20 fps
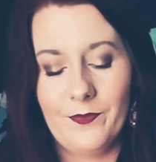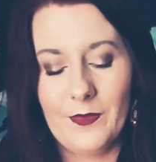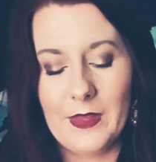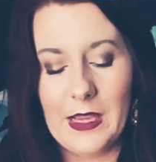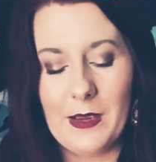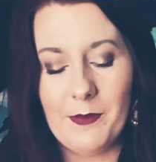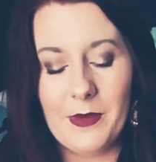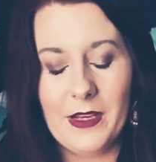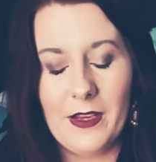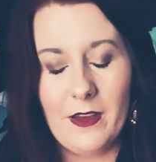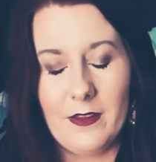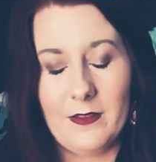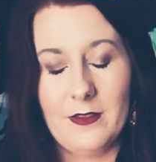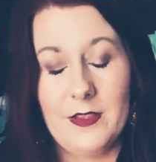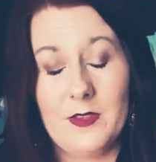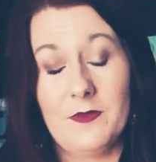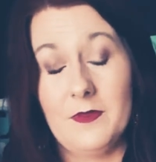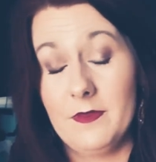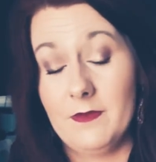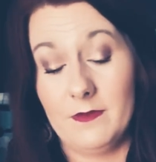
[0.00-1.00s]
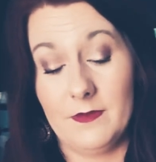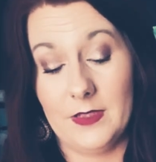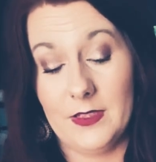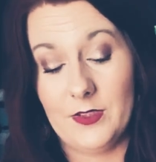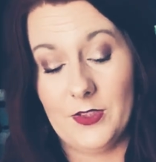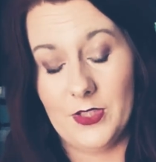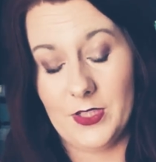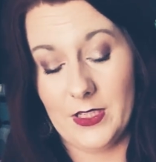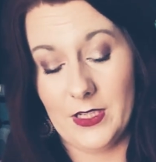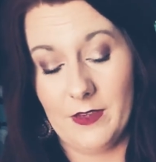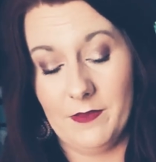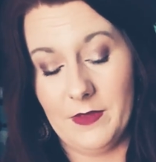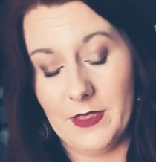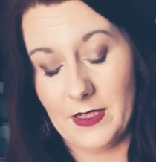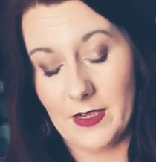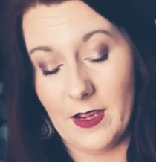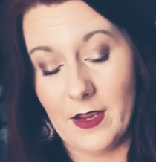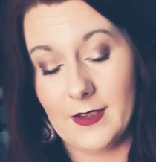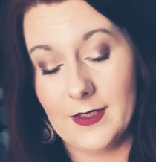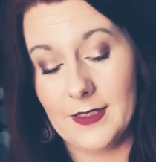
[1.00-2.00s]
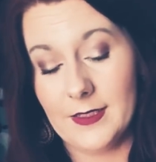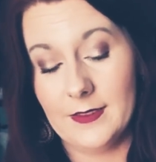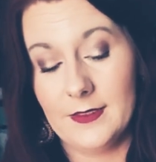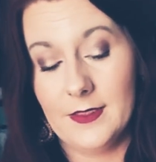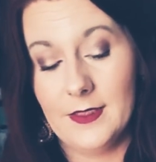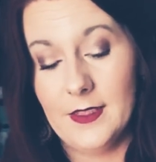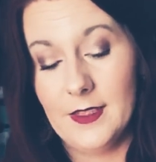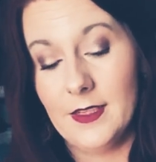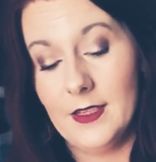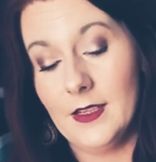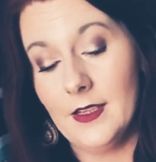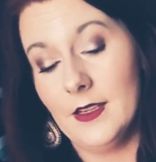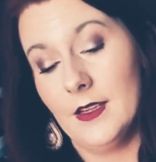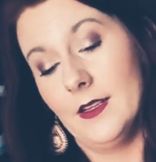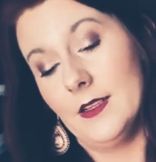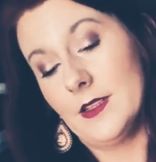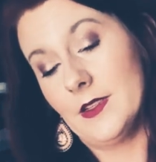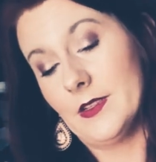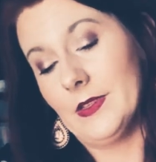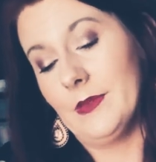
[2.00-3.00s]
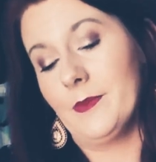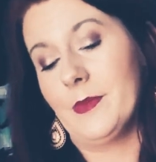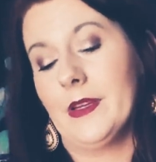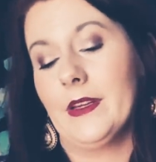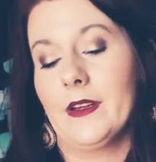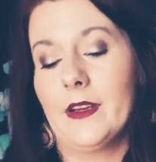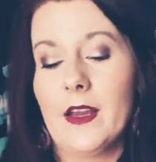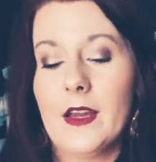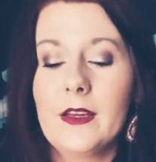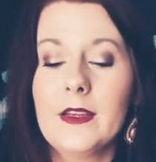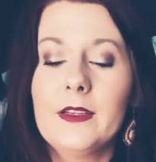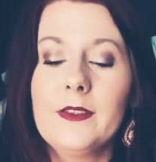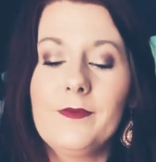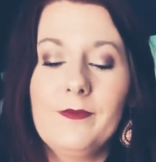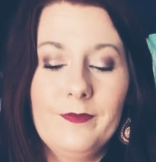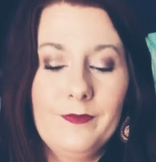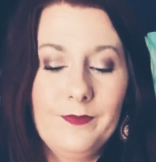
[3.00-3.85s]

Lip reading: I'm going to cut this one. It's just telling me to cut it. So I'm going to cut it.